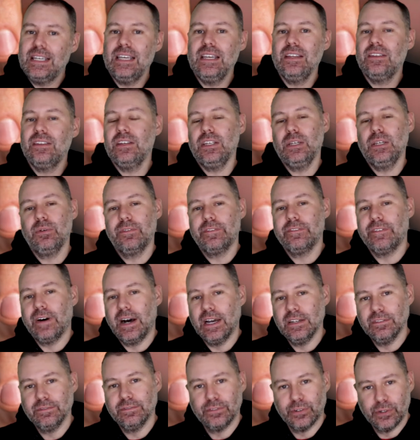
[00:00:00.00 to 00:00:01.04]
that you would
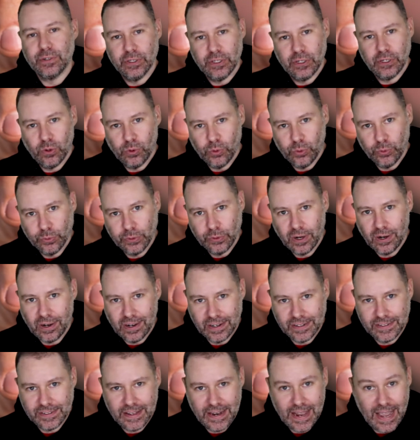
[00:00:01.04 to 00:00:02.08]
find for an old
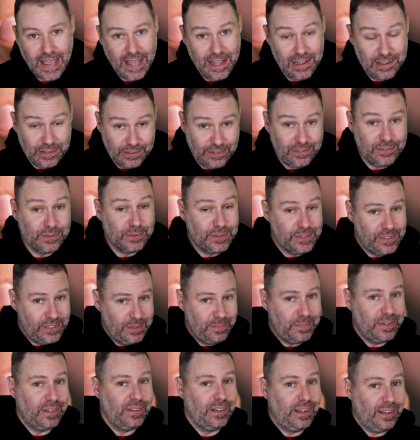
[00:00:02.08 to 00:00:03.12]
haunted house or
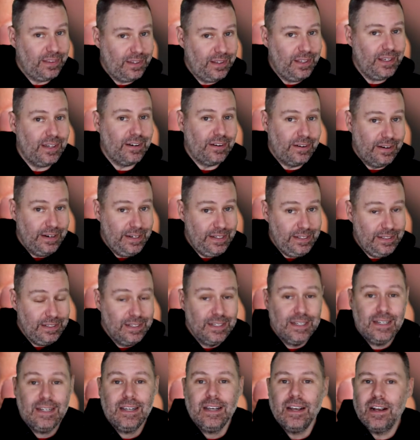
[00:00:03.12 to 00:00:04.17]
something like that, right?
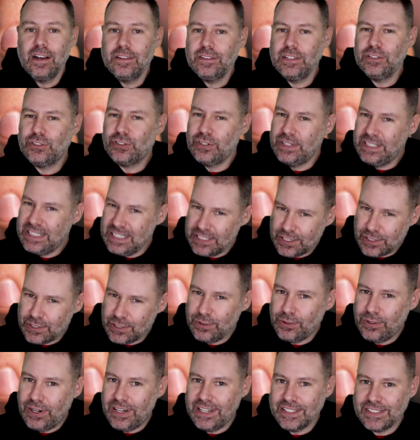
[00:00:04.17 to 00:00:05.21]
The
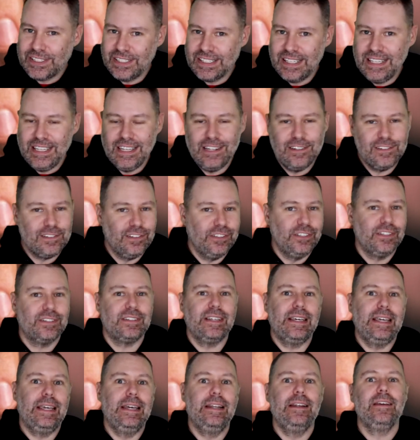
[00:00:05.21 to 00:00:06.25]
traditional haunted keys looked
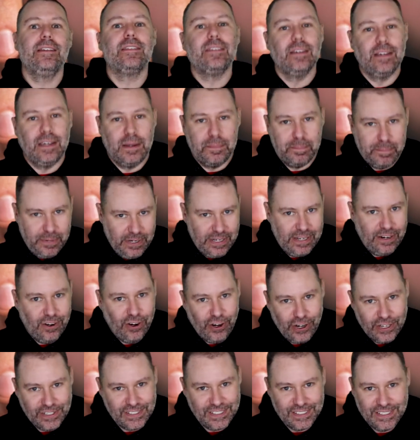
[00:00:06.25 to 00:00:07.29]
anything but
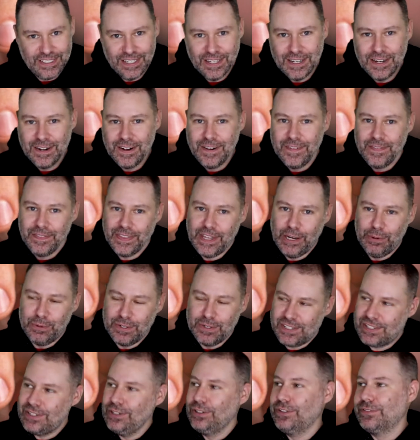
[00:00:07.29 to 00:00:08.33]
haunted. They were
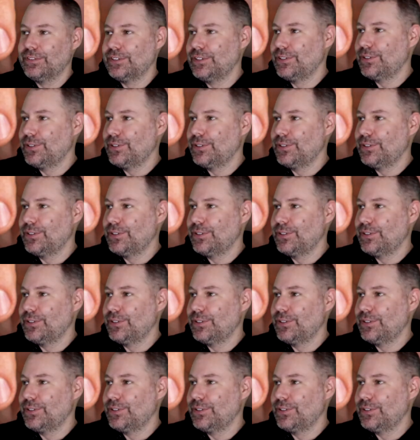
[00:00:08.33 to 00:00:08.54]
silver